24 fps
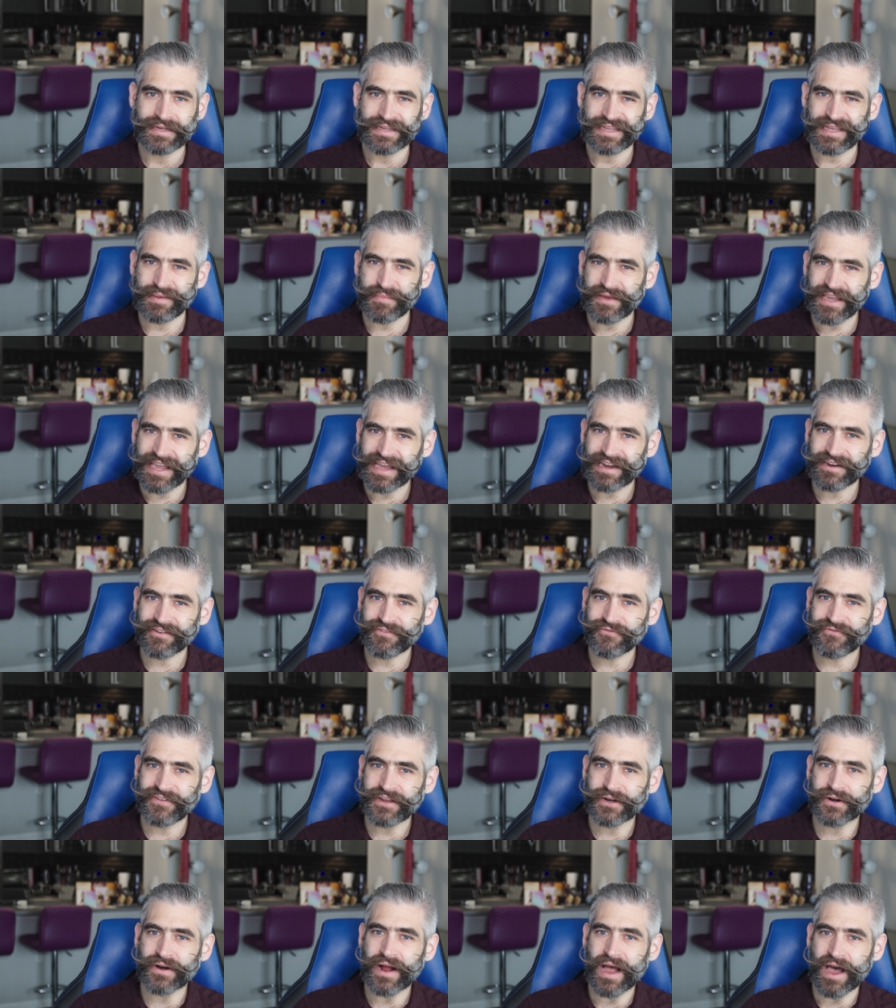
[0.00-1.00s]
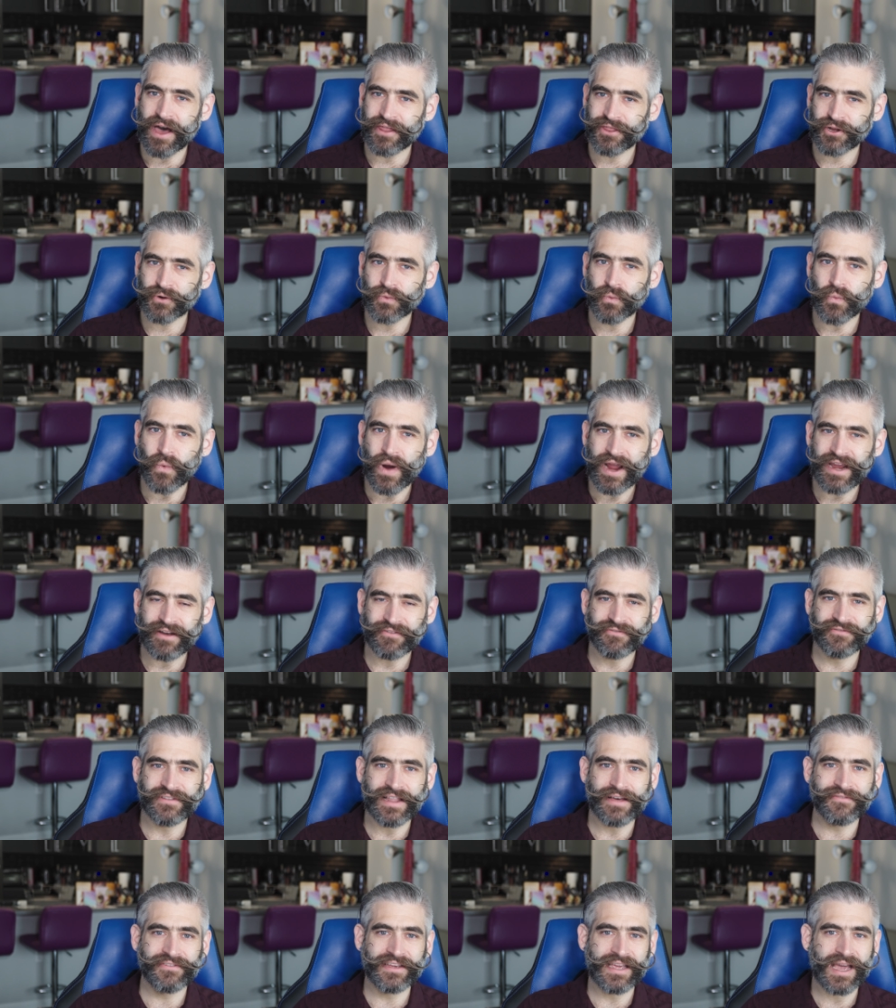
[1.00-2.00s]
He began to fear other white
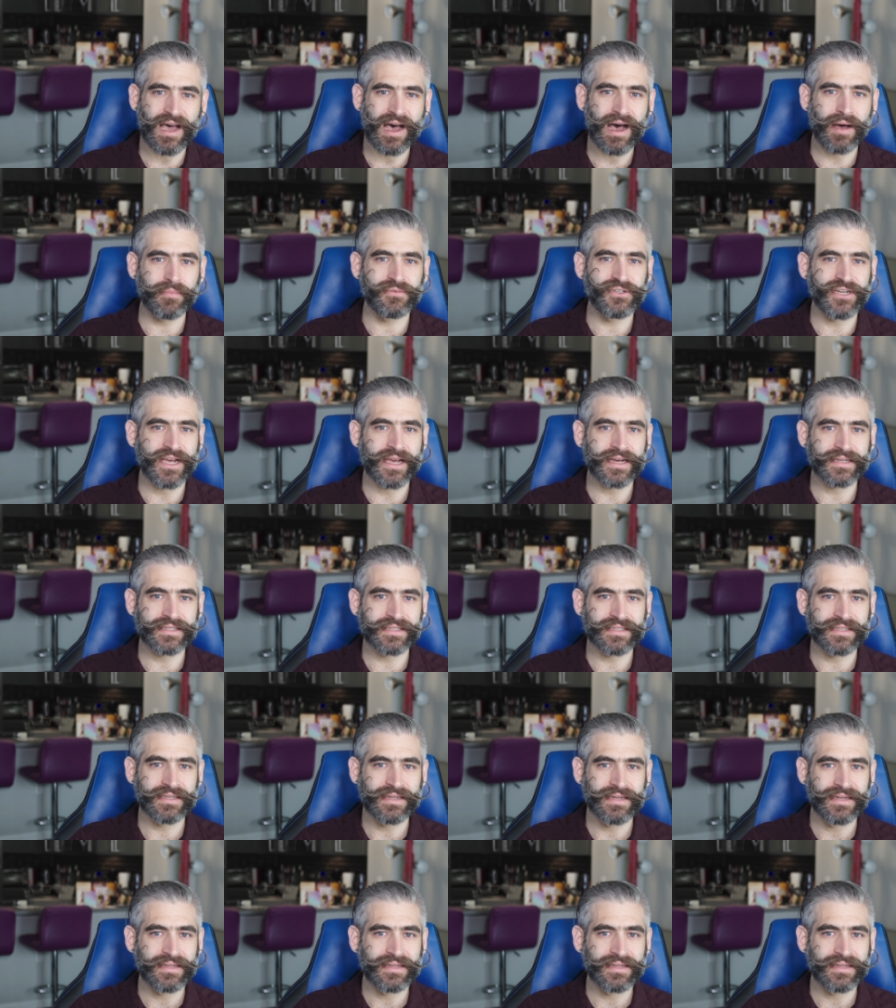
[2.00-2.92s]
fluffy objects,